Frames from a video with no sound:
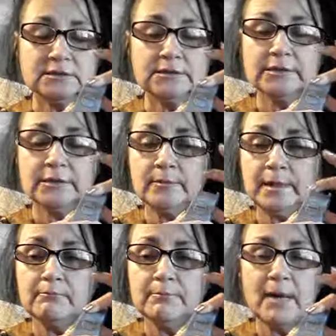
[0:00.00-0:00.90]
You know,
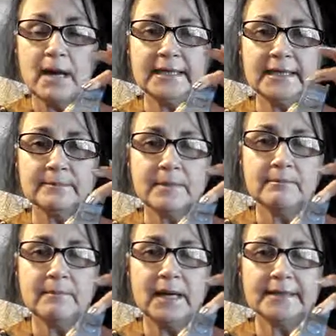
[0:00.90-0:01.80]
my body and my
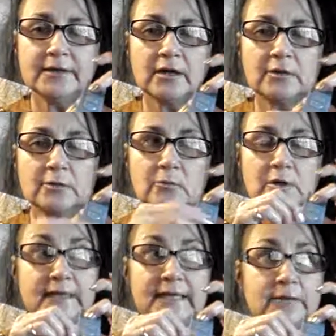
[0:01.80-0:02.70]
mind aren't
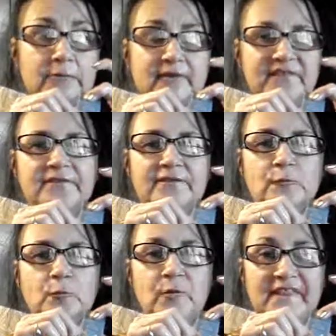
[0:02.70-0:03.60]
working with,
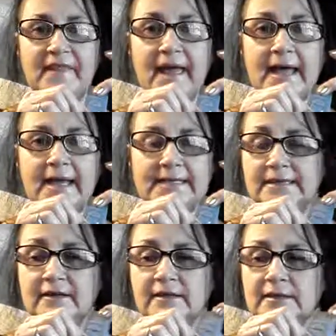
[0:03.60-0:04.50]
with that
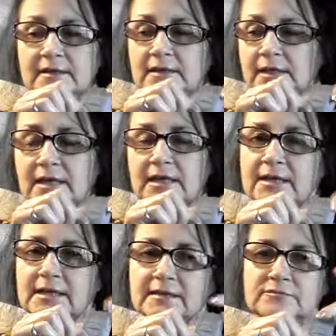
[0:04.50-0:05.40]

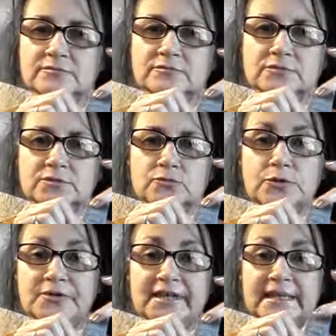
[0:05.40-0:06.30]
um,
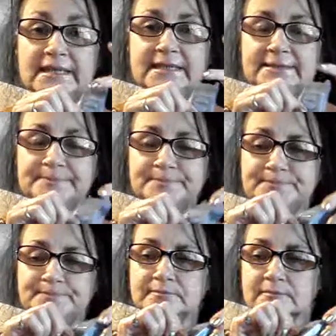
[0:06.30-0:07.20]
routine.
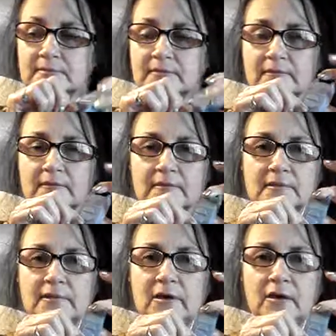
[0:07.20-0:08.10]

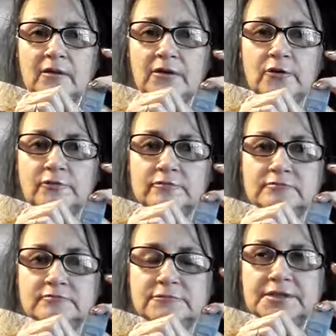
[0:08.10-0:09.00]
Although,
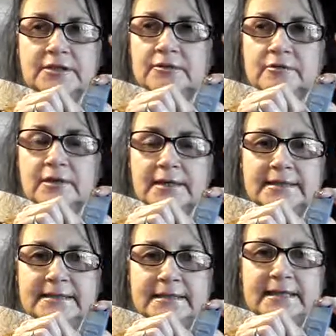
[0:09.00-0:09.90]
you know, I
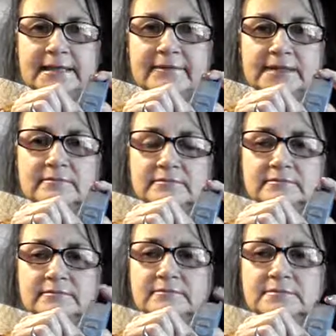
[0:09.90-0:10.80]
didn't give it
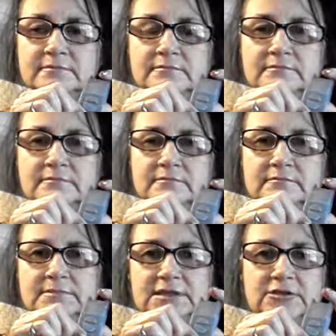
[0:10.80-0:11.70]

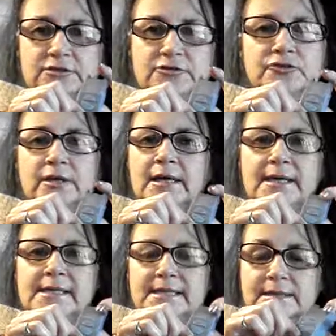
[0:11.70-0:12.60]
but two
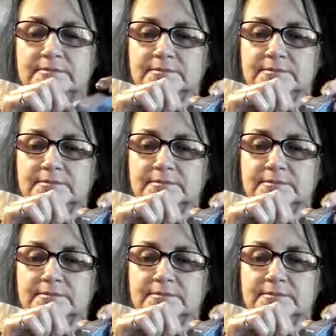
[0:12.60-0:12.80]
tries